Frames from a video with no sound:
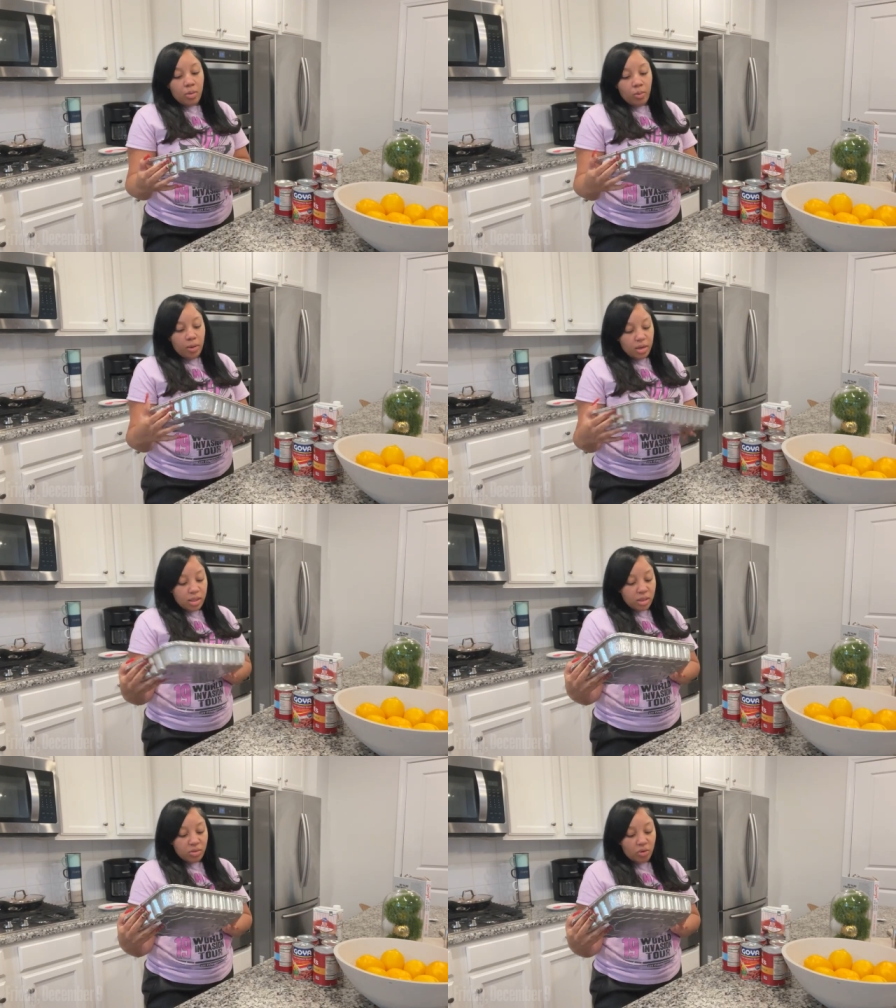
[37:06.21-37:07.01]
one of
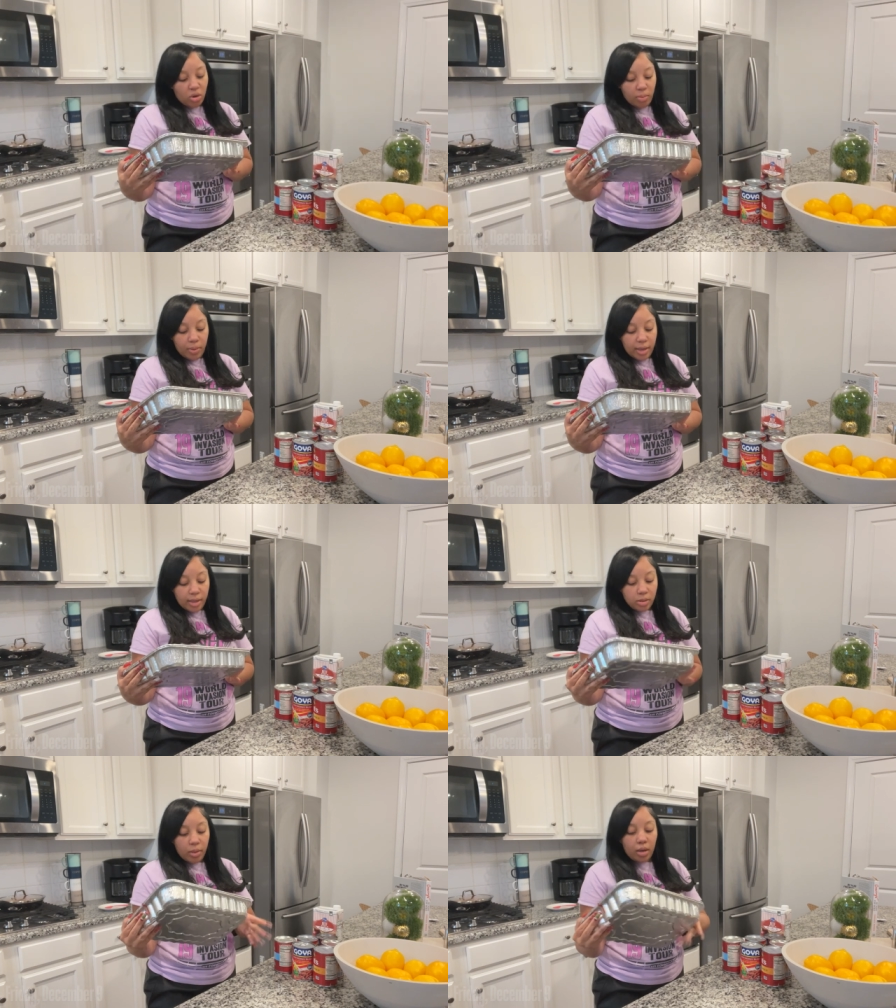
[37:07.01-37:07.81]
these foil
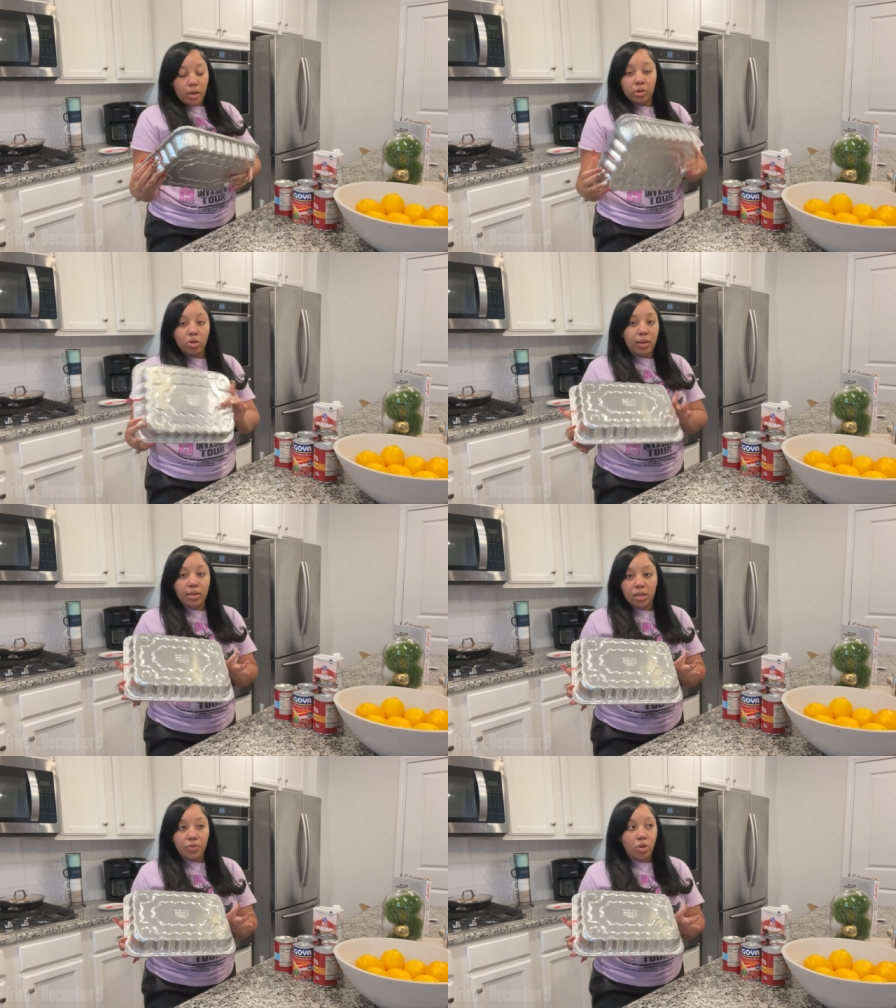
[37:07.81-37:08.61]
pans we all know about
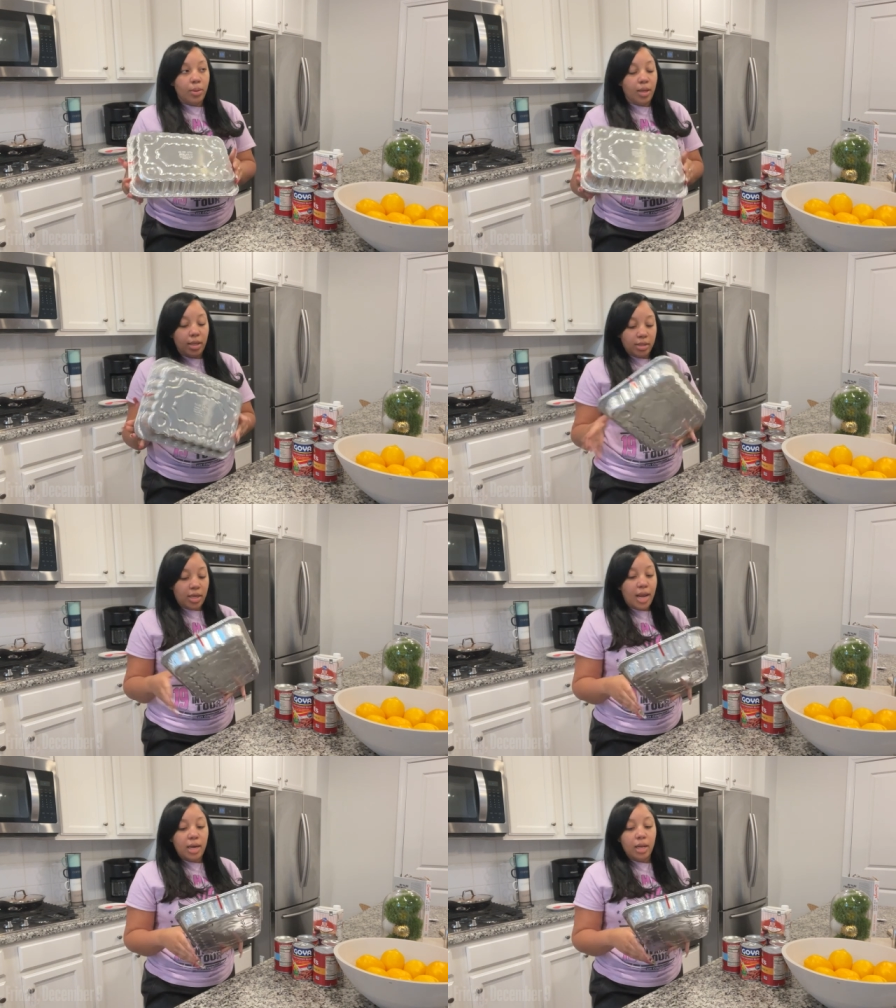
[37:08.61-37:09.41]
these foil pans
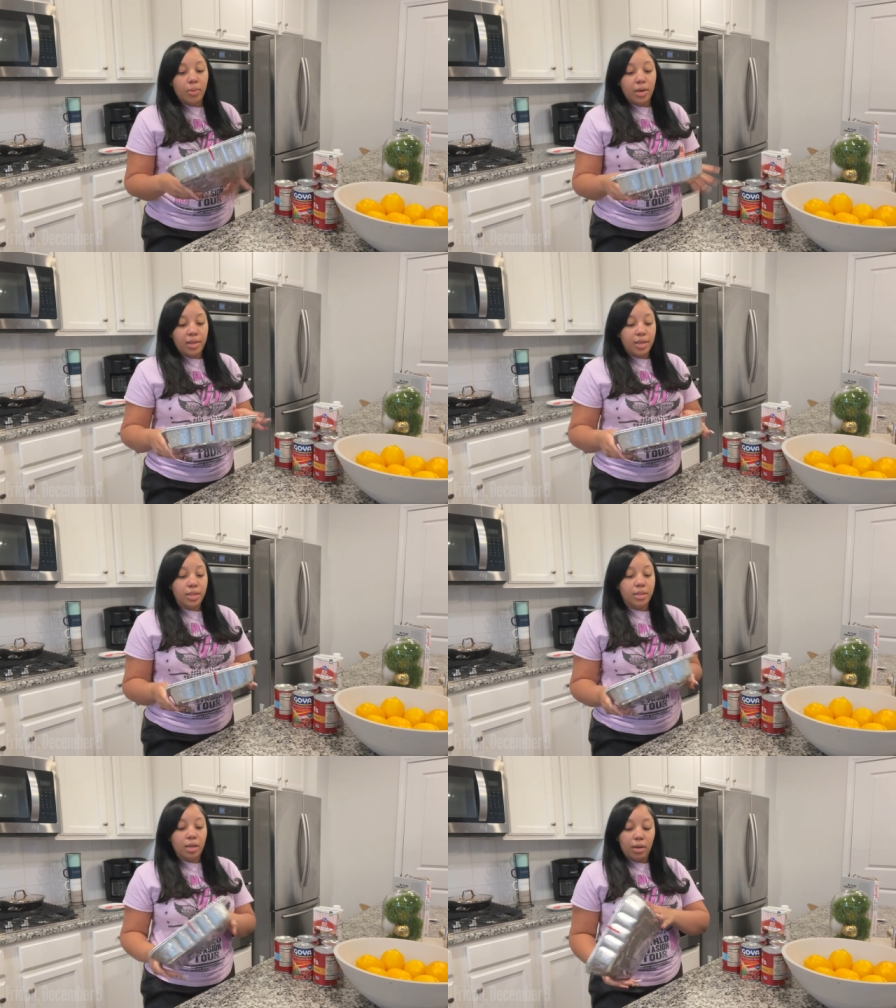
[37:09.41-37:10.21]
i needed one of
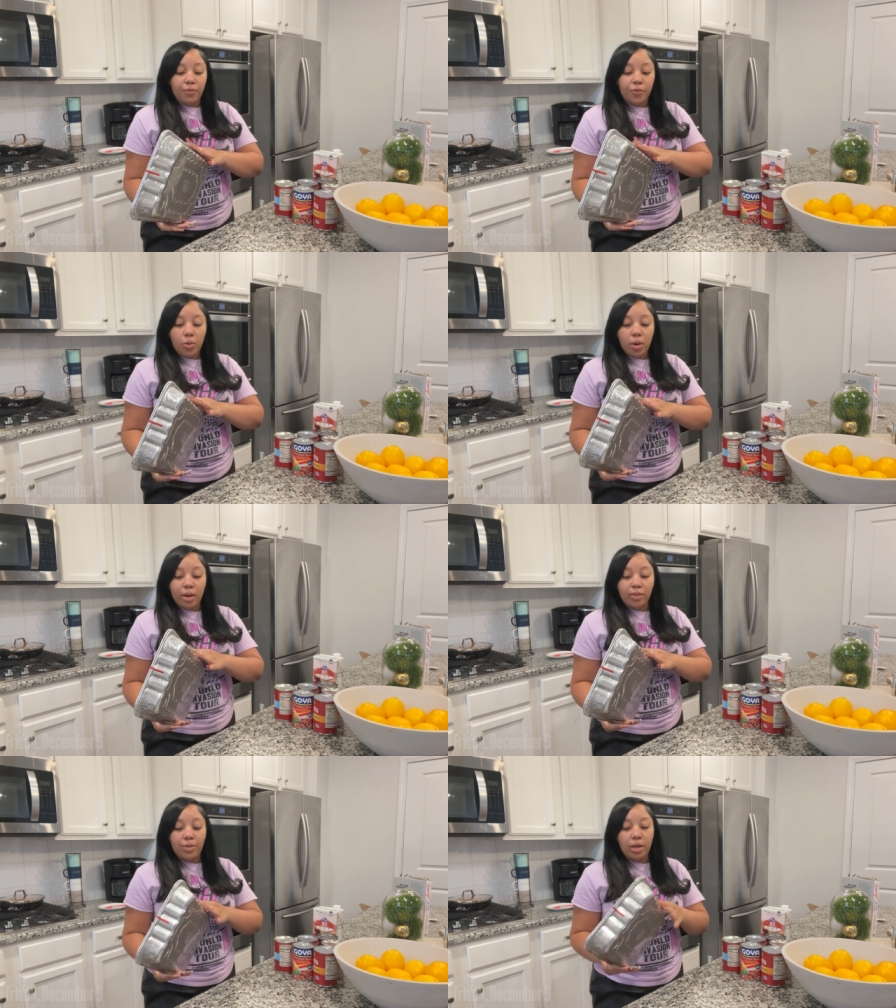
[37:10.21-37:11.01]
these
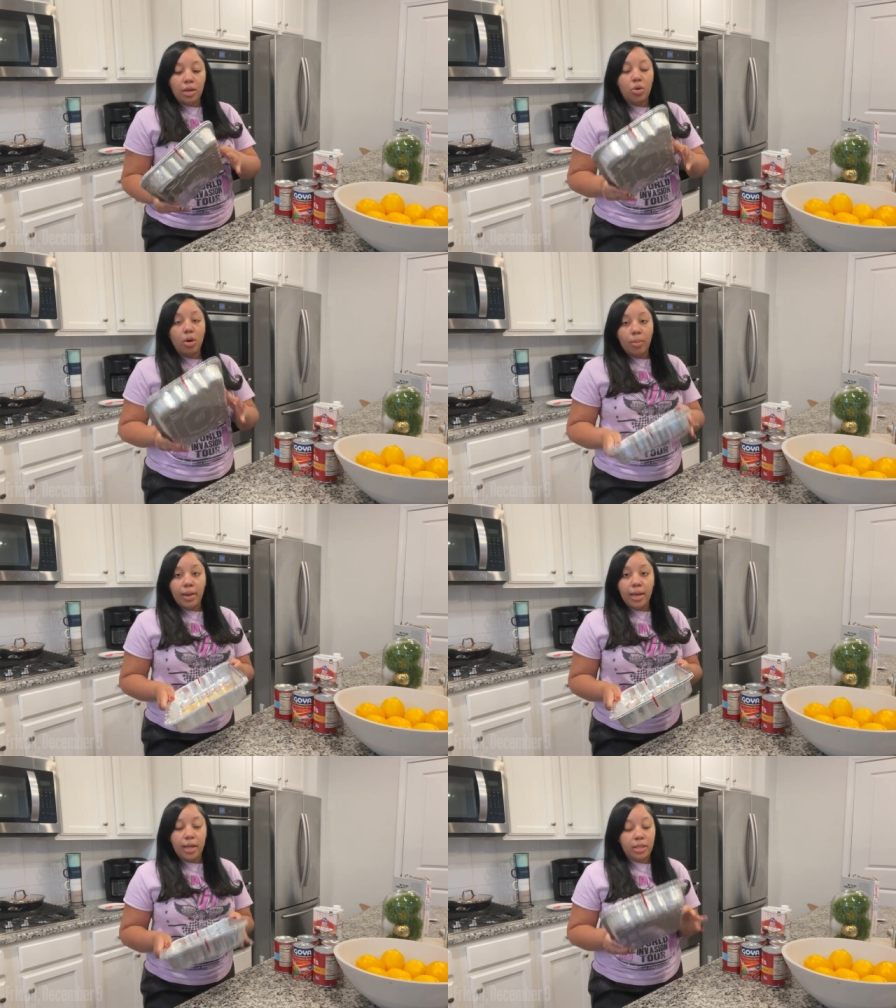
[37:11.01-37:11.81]
for the
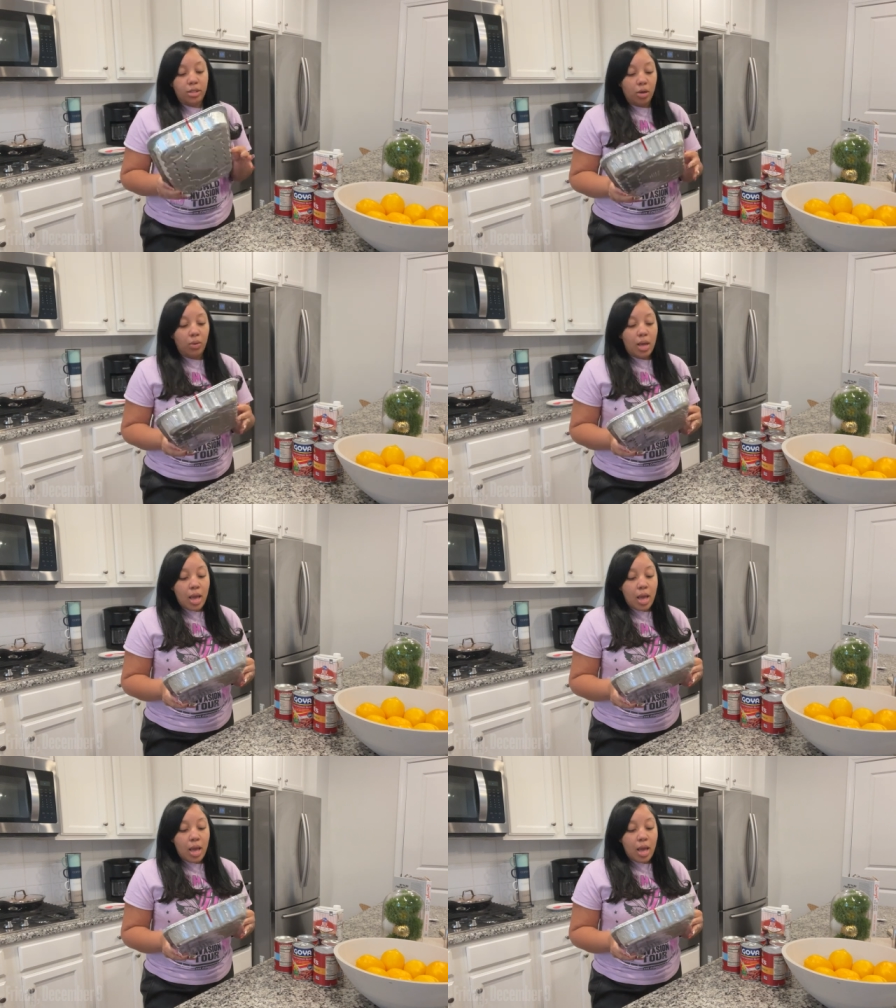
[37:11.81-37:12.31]
cornbread and so